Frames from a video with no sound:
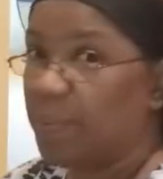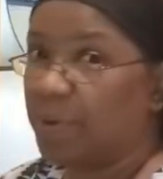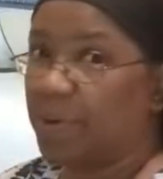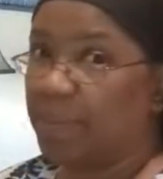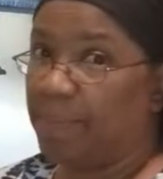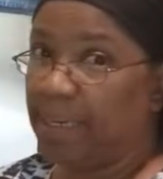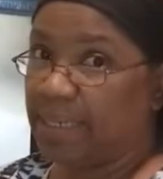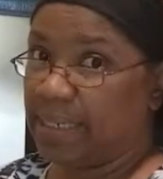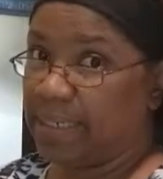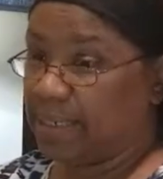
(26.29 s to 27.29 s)
going to blend
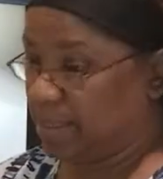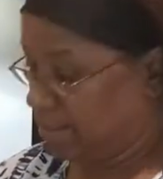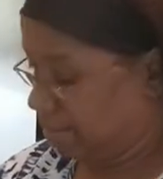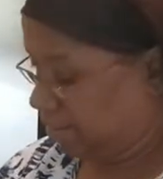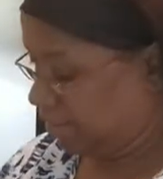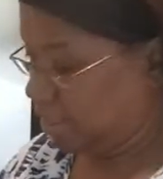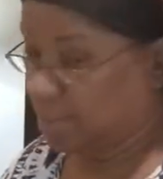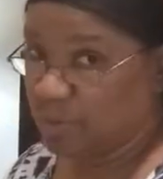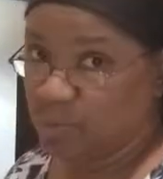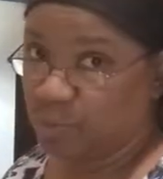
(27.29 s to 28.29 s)
it in the
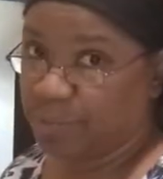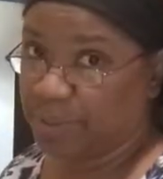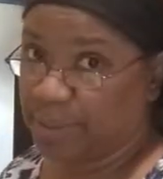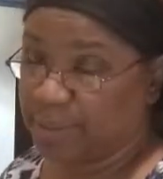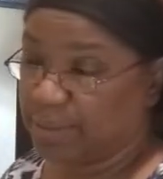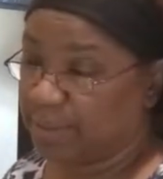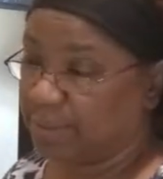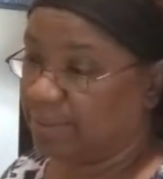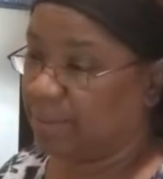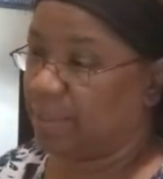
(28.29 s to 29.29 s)
NutriBullet,
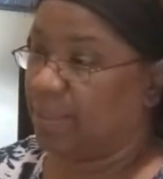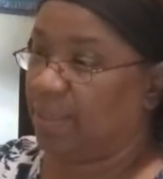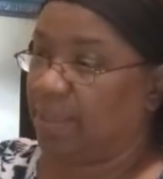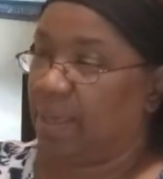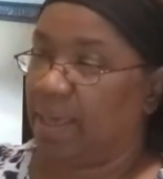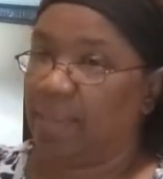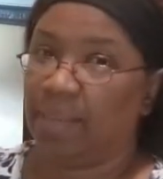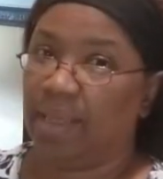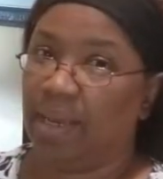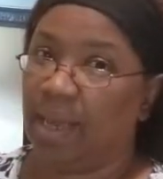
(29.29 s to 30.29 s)
and
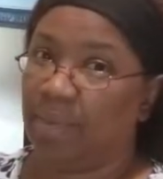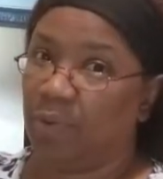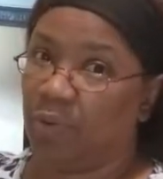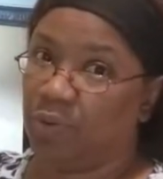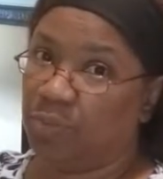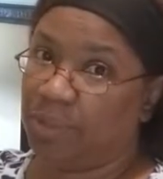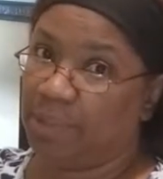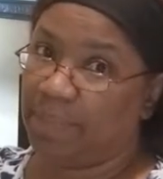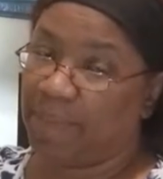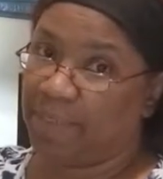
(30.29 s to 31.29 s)
then I'm going to put it in
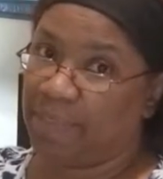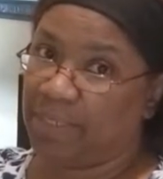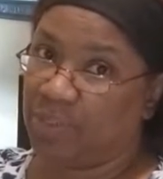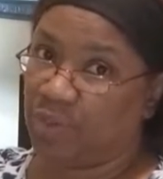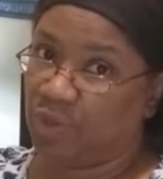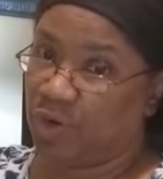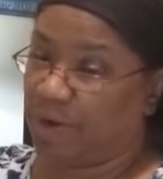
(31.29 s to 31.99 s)
my mason jar.